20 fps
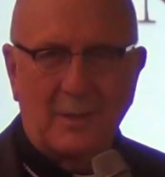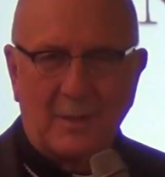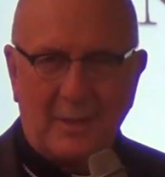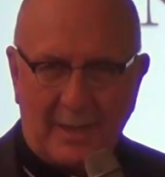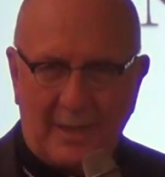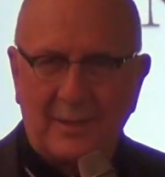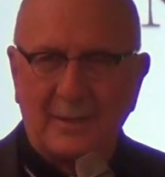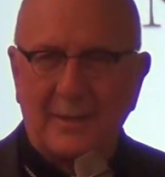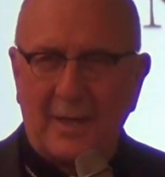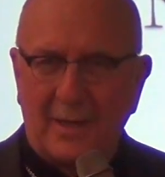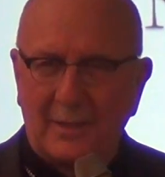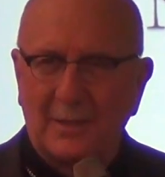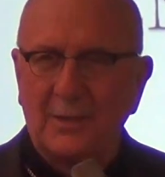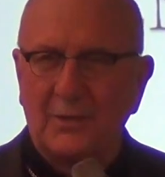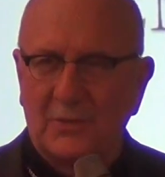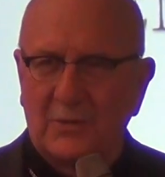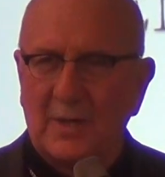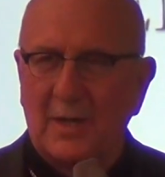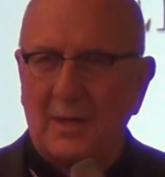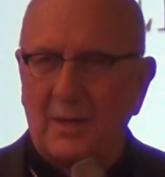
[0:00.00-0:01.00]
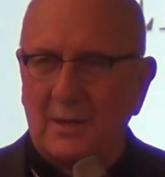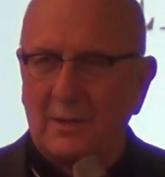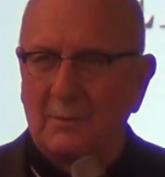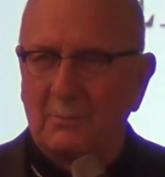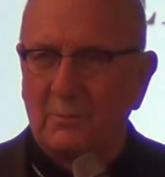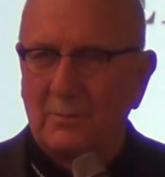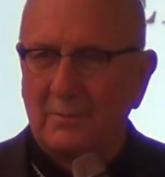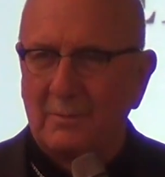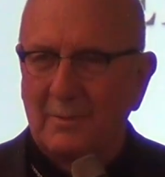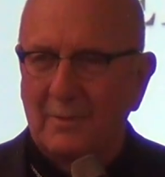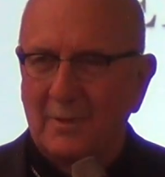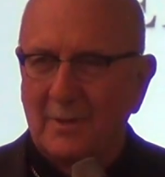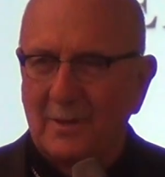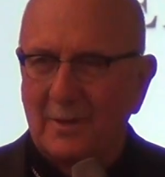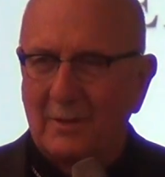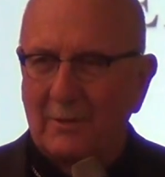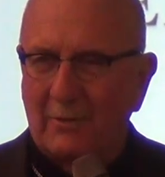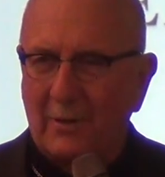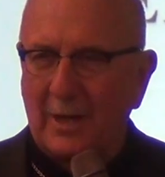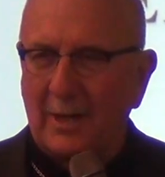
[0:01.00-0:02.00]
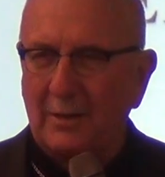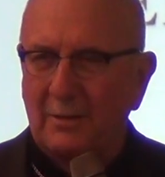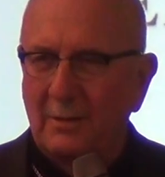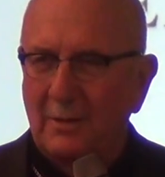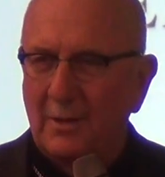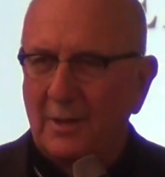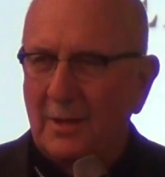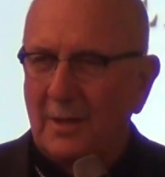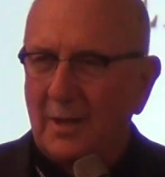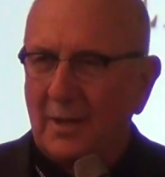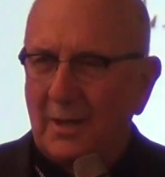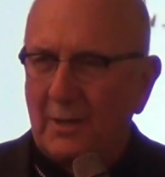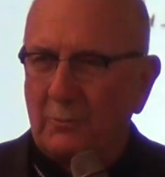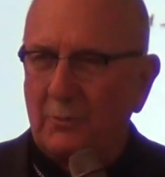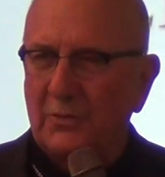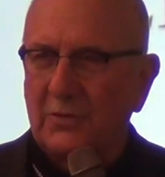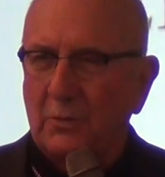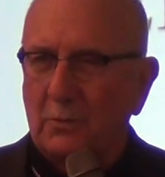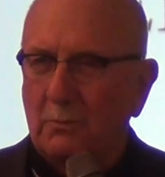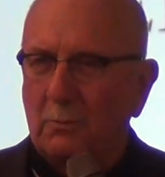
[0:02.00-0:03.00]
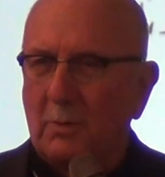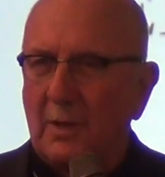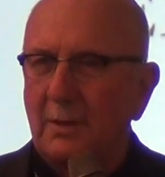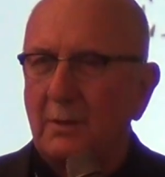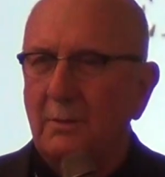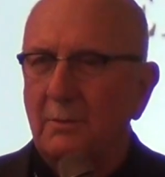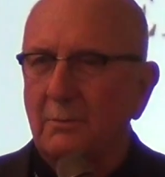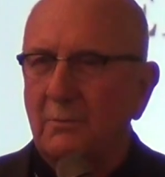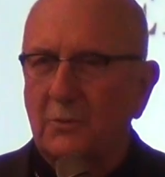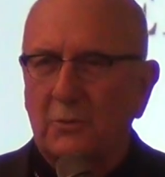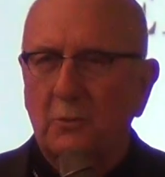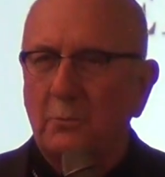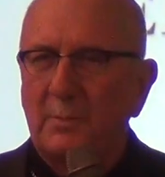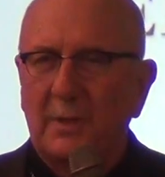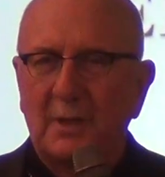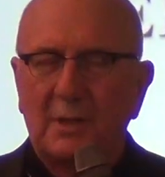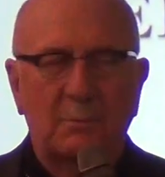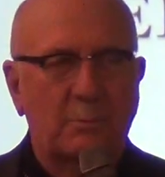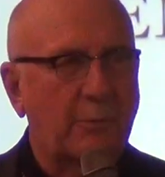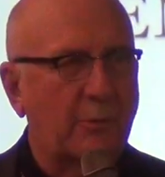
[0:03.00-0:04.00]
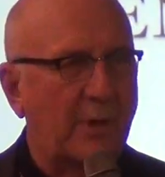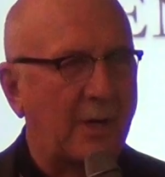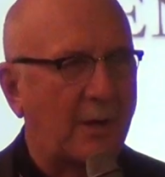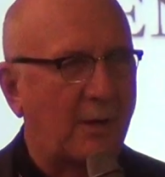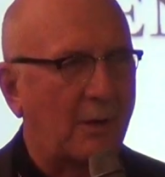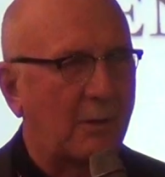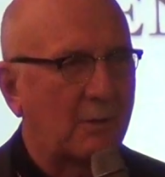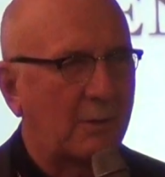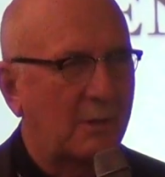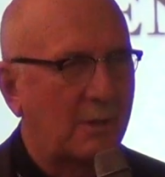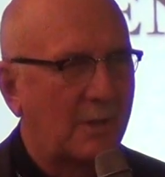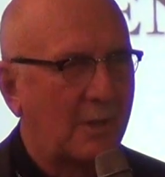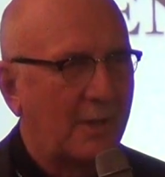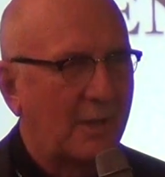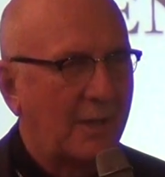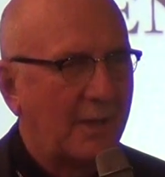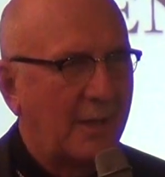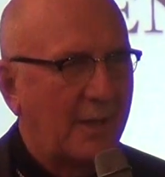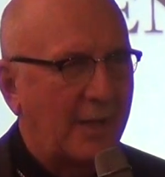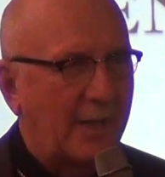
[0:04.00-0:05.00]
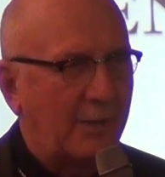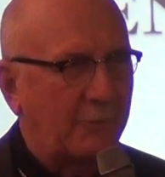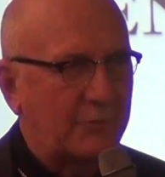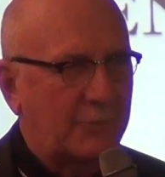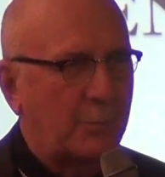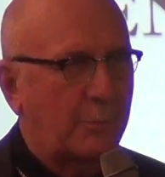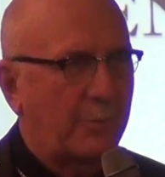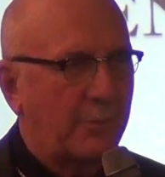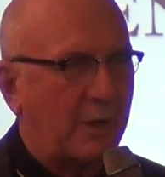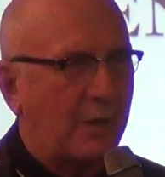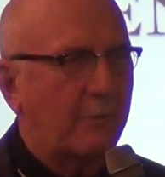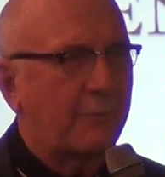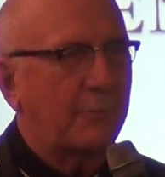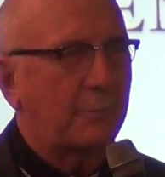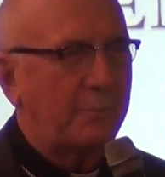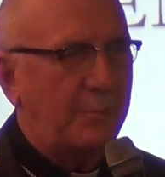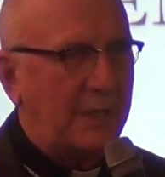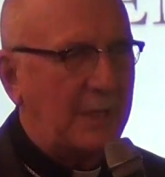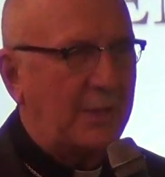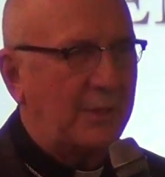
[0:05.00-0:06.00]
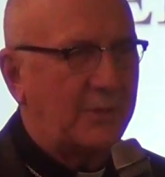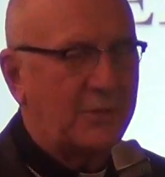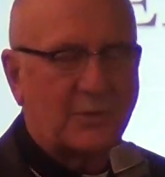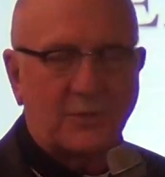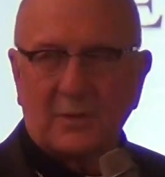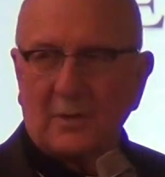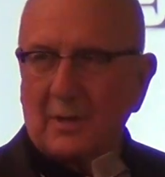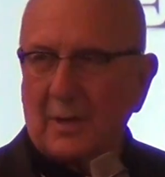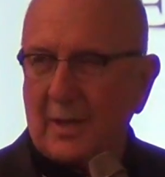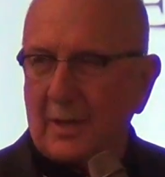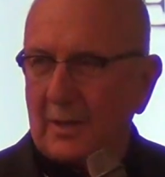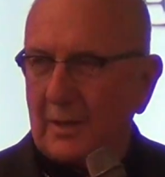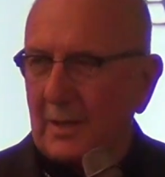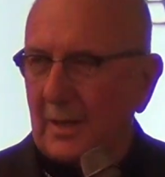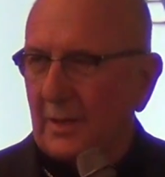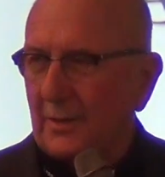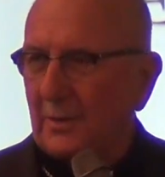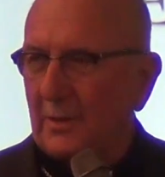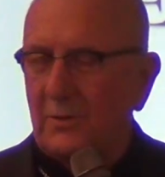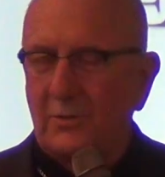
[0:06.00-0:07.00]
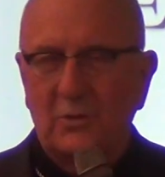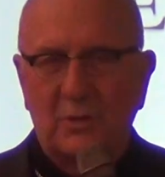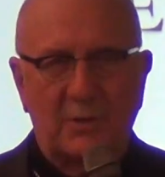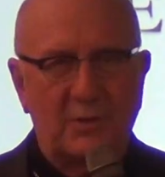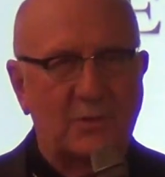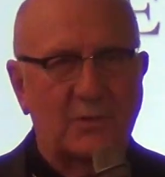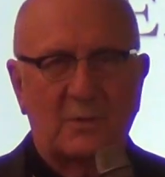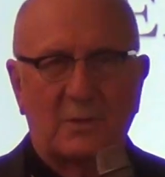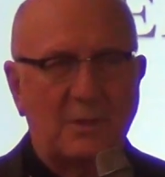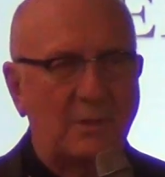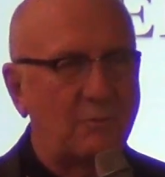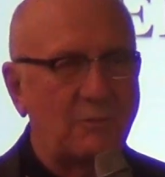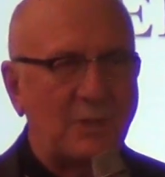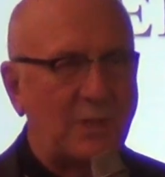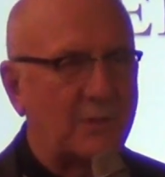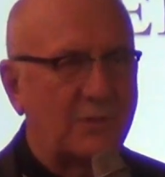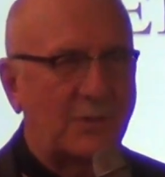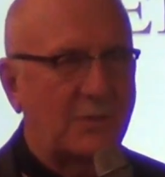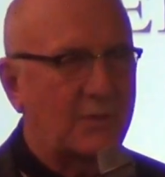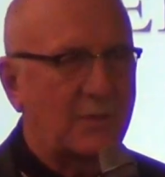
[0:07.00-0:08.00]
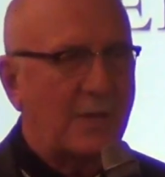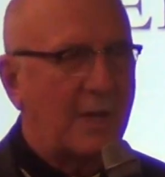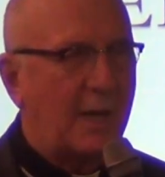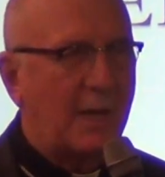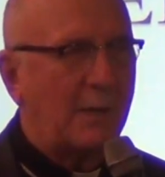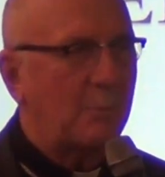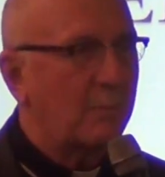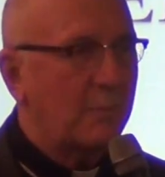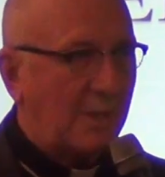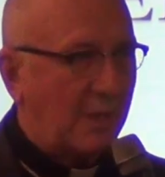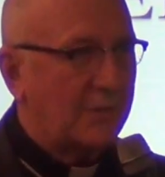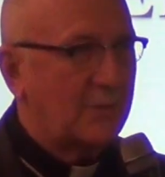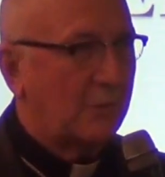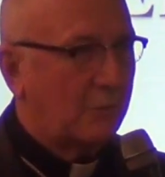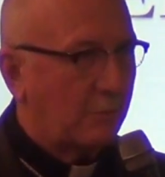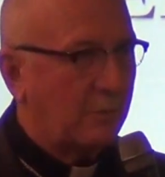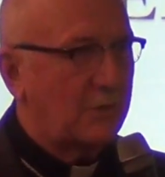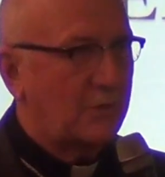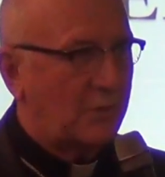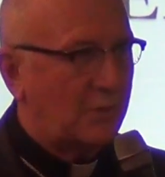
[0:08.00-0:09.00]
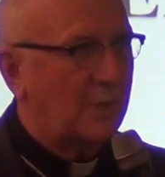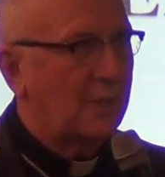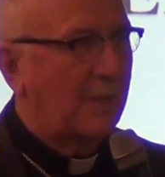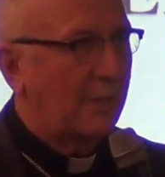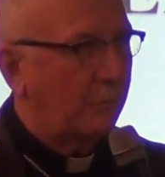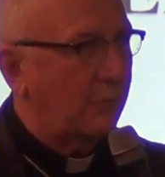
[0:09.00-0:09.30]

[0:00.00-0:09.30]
at Yankee Stadium, right? It was a 1-2-minute prayer. It was a prayer for peace, and it ended just in Jesus' name. As a Christian, I